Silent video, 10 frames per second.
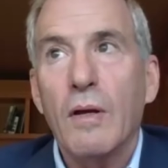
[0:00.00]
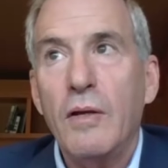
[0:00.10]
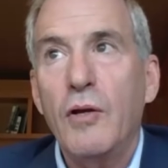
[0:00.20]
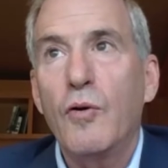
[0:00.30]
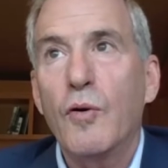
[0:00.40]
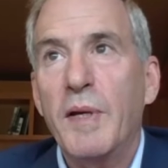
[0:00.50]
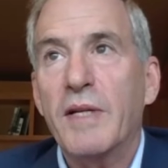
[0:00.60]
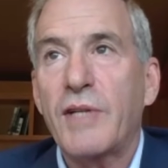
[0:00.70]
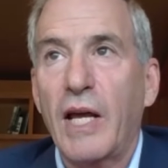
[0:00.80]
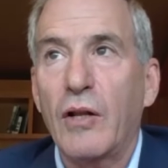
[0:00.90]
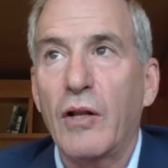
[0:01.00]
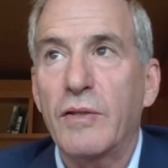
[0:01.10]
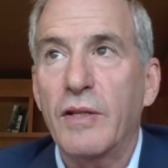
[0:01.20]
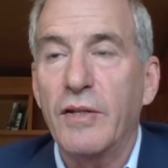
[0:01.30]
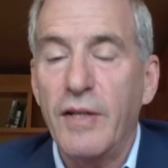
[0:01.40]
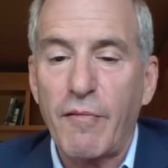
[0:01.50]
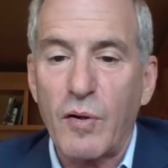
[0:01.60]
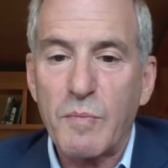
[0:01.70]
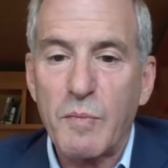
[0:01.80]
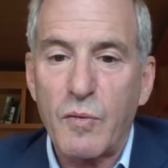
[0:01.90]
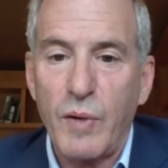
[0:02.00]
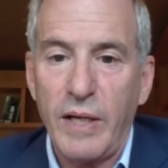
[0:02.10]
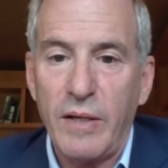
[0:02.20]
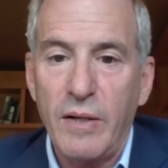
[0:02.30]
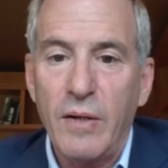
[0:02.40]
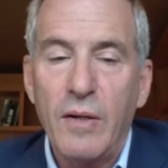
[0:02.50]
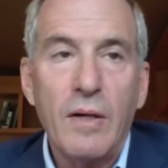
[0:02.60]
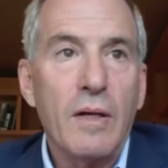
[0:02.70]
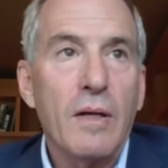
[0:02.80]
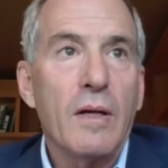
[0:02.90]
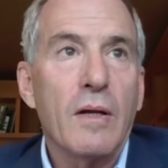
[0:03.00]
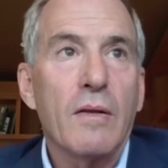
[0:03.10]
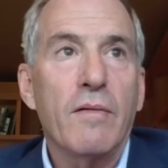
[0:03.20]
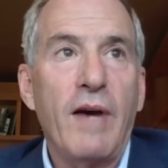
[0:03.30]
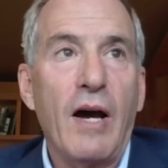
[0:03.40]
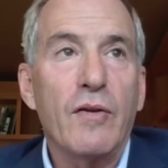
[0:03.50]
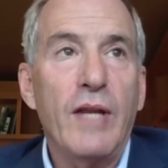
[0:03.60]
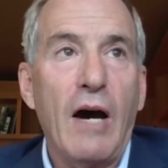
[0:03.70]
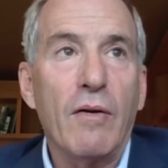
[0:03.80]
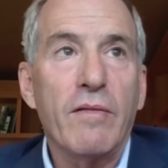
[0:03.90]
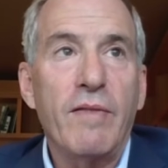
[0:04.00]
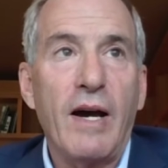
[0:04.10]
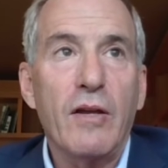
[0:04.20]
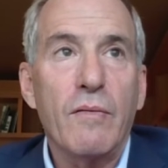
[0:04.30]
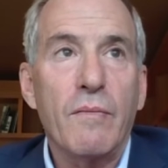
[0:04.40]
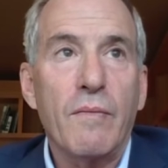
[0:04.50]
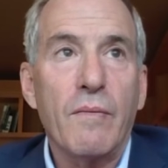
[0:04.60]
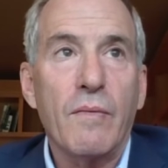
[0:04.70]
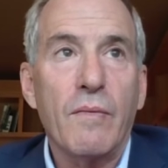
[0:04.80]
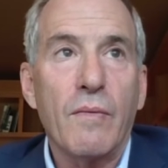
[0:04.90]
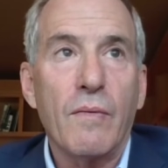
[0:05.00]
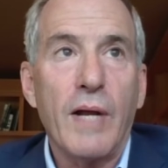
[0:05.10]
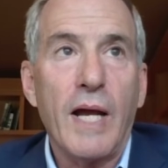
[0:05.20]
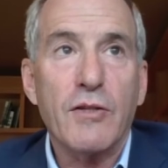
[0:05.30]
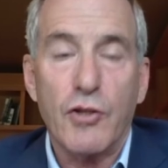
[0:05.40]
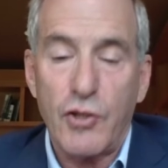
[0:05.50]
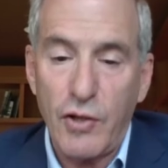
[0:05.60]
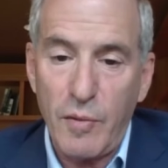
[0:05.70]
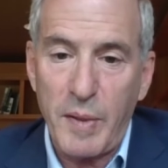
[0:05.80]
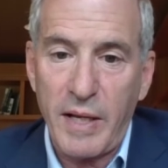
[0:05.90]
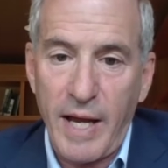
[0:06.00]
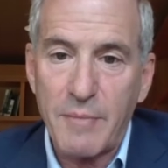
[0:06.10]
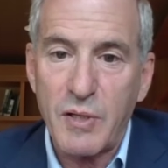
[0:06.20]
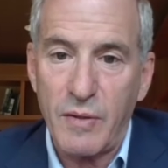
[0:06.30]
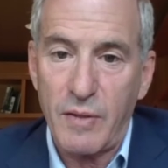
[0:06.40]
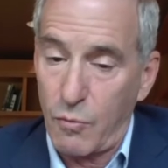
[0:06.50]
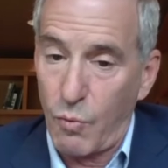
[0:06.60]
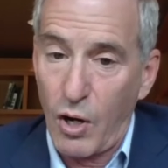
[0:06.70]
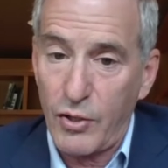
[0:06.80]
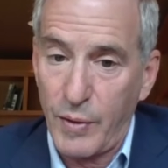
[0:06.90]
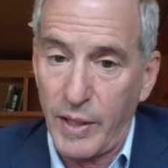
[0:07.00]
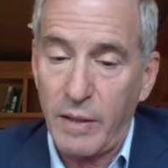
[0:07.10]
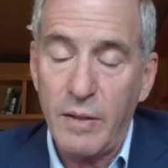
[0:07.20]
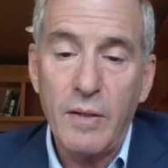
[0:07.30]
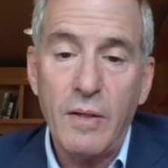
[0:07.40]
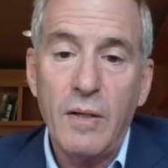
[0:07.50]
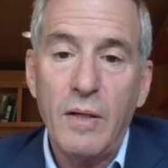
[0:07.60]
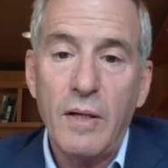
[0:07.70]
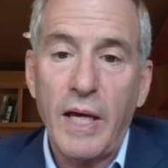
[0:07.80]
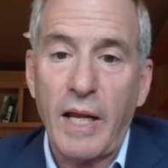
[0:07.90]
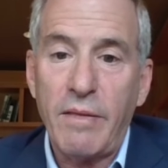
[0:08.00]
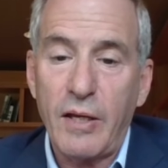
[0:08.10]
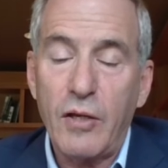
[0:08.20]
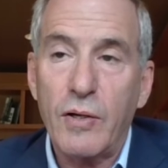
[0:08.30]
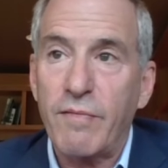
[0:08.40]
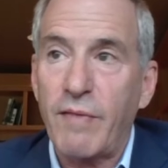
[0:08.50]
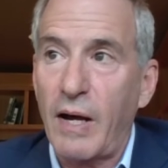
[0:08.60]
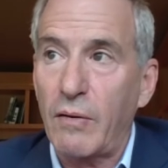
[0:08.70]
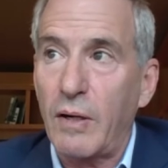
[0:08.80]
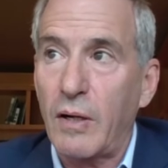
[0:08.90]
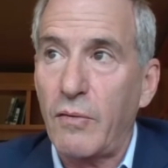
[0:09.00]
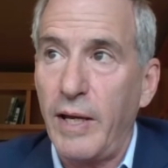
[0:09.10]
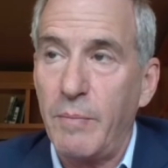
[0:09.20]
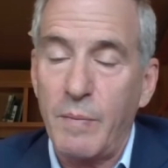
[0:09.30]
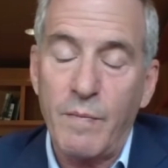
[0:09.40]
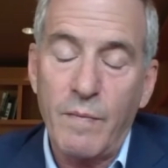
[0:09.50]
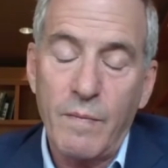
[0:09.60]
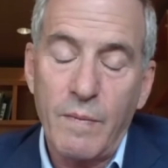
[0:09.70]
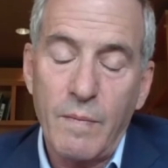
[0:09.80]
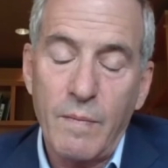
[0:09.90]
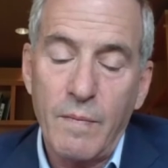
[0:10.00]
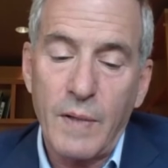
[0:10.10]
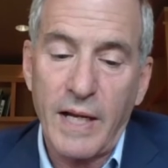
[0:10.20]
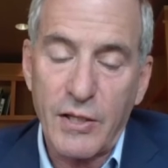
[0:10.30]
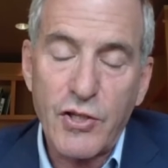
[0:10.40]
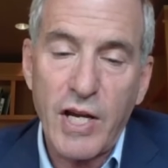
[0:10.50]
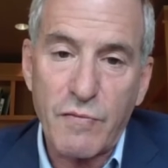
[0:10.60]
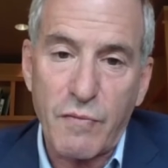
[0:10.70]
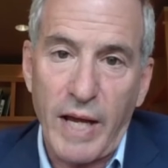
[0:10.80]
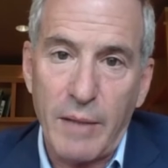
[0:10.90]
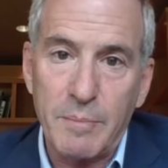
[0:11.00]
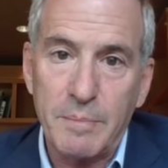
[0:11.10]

you would be entitled to the difference between the value now and the value as it should have been, absent the wrongdoing. And I think you could file a claim against Chase for that.